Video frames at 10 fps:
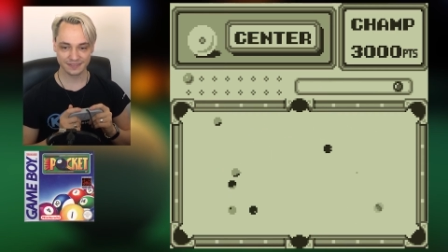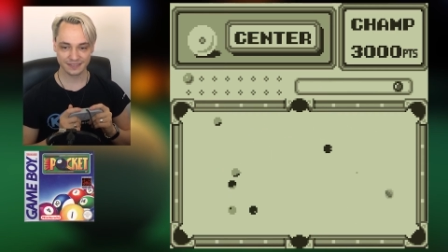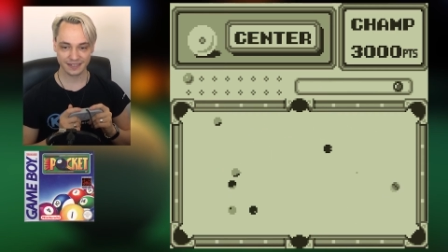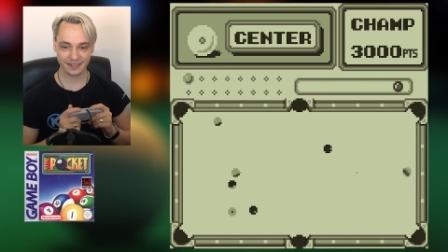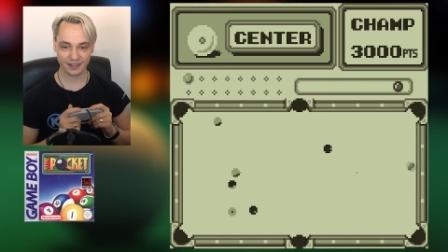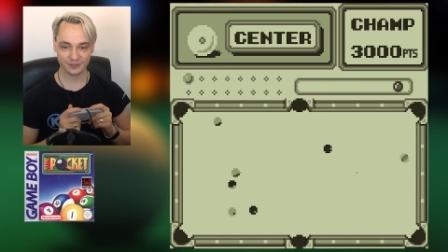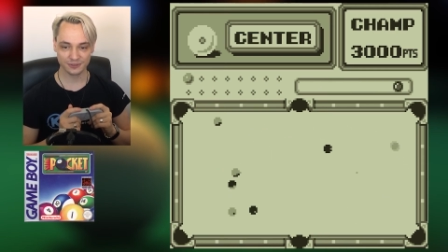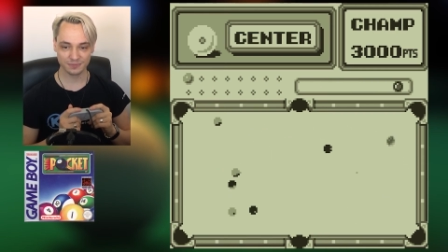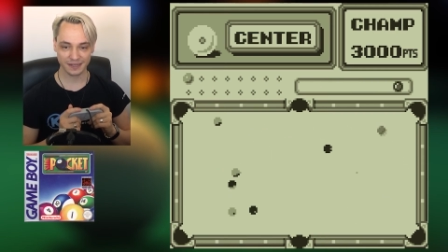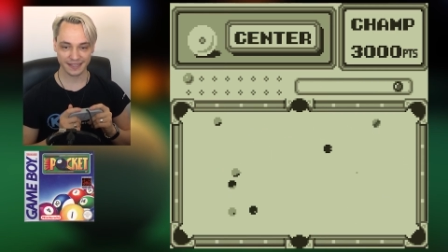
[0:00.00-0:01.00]
allowed
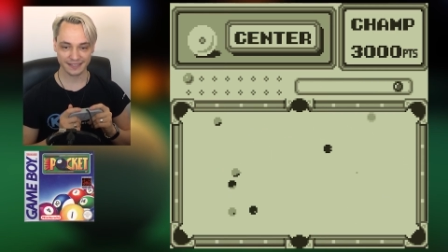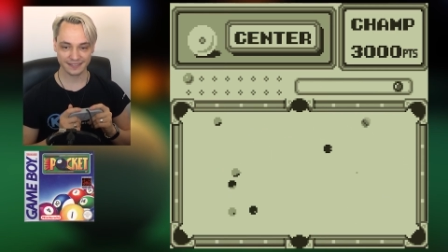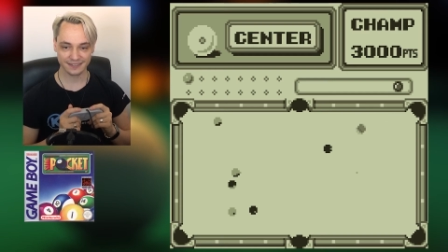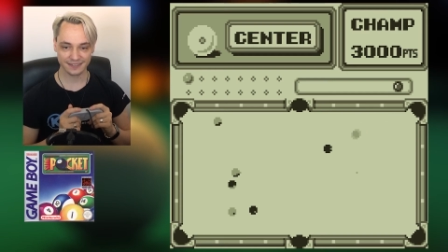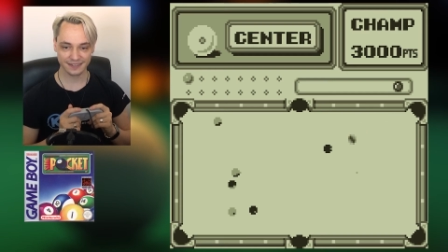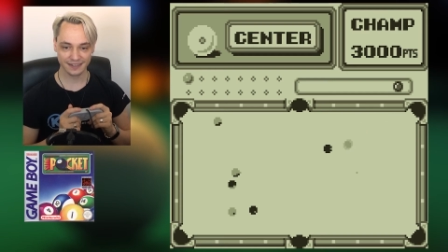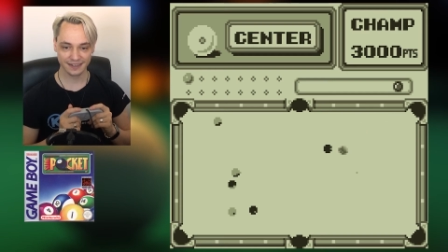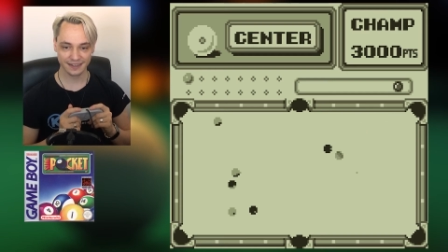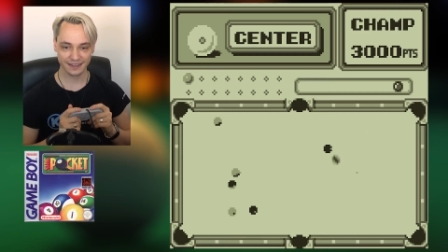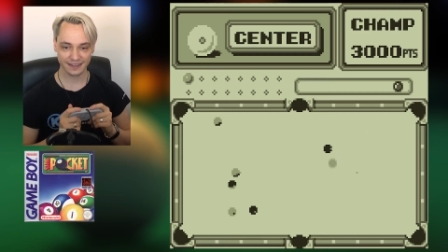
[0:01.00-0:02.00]
to play here.
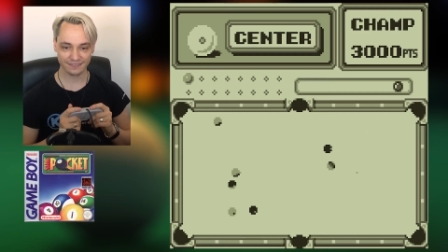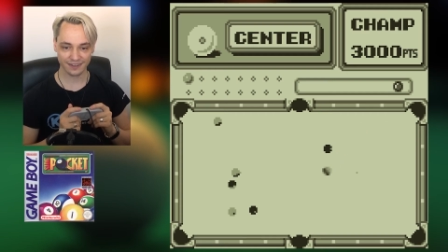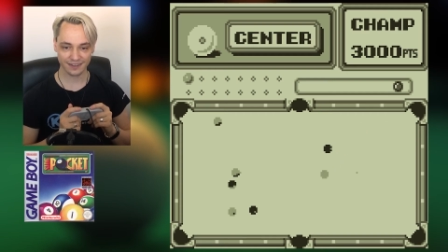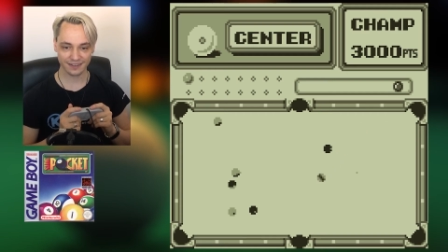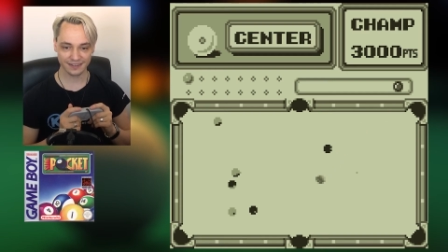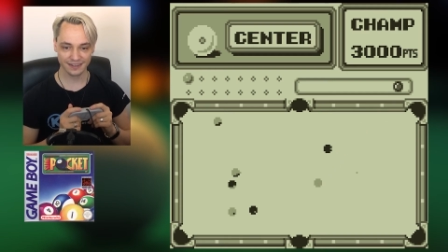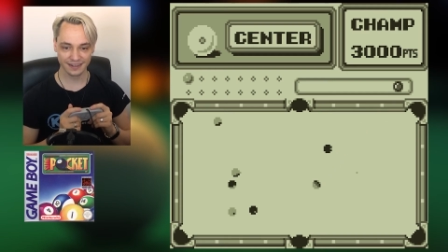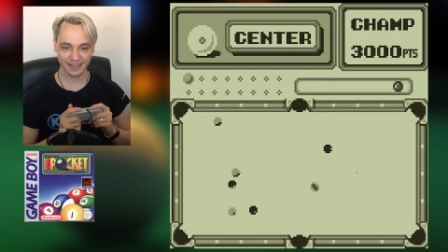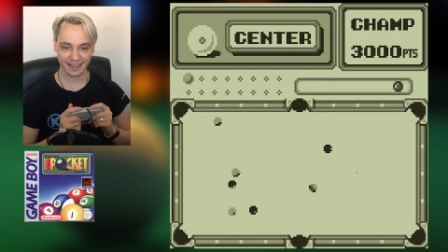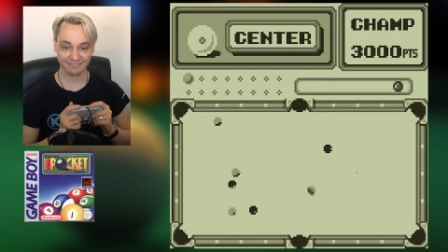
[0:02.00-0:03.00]
Come on,
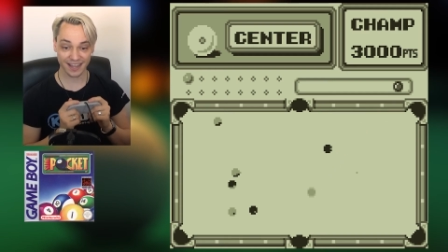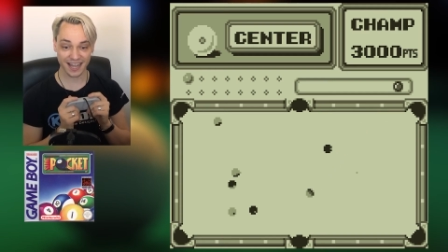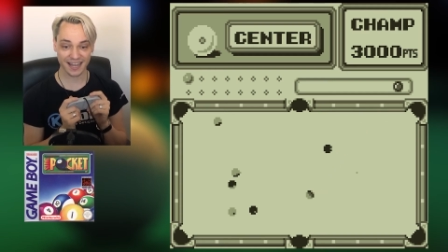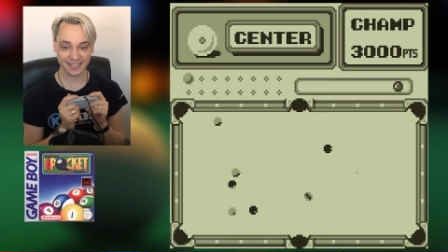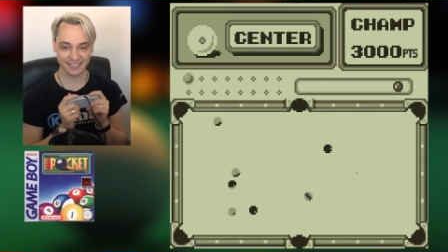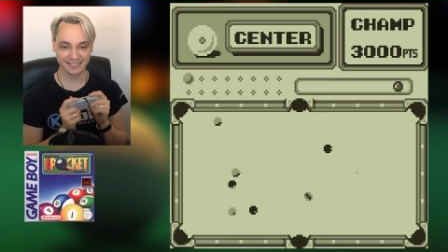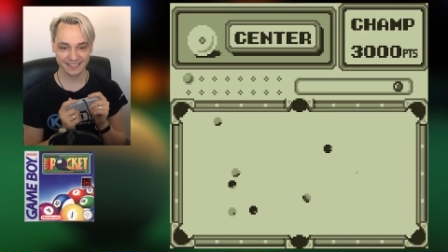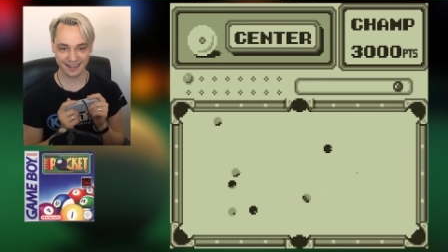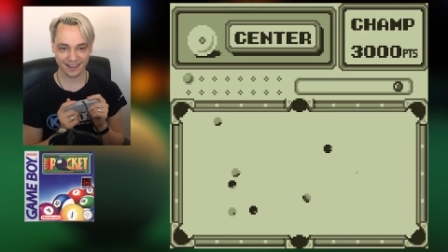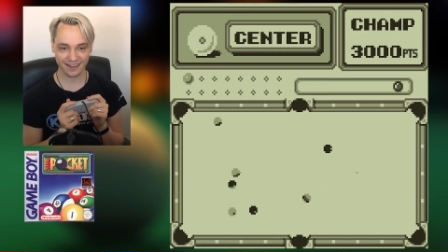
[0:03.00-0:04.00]

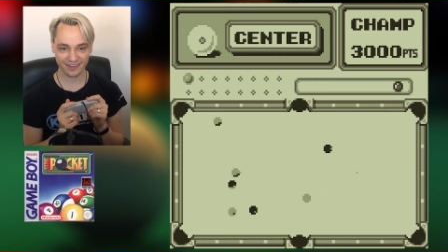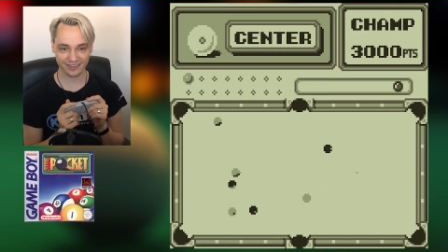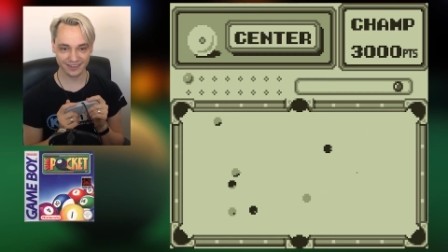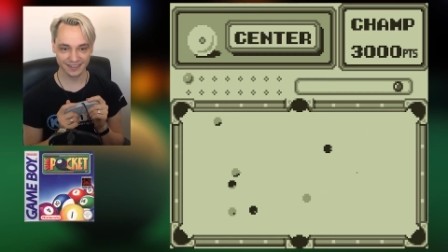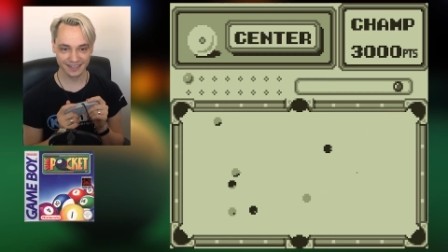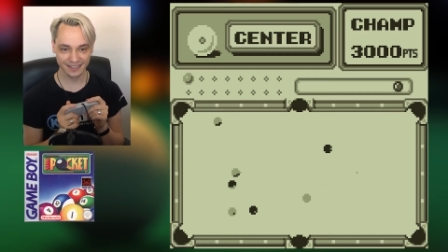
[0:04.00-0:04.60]
no.